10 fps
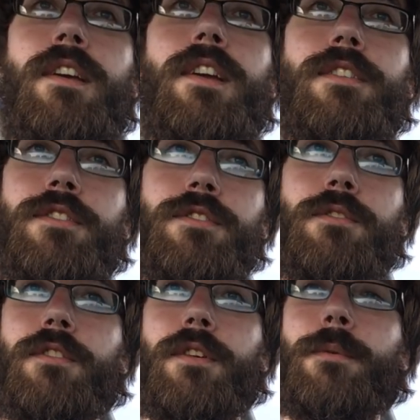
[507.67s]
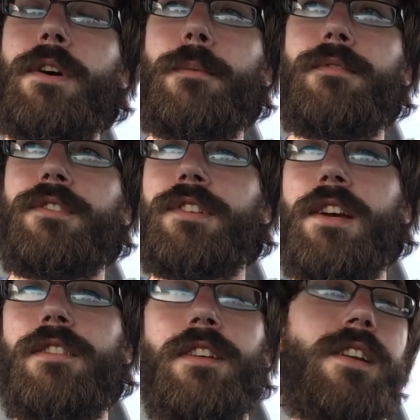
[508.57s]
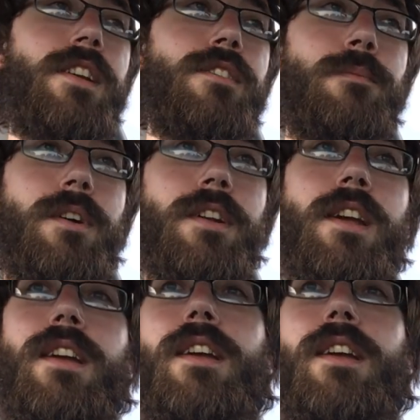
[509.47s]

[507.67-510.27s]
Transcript: in the store and where precisely it is, but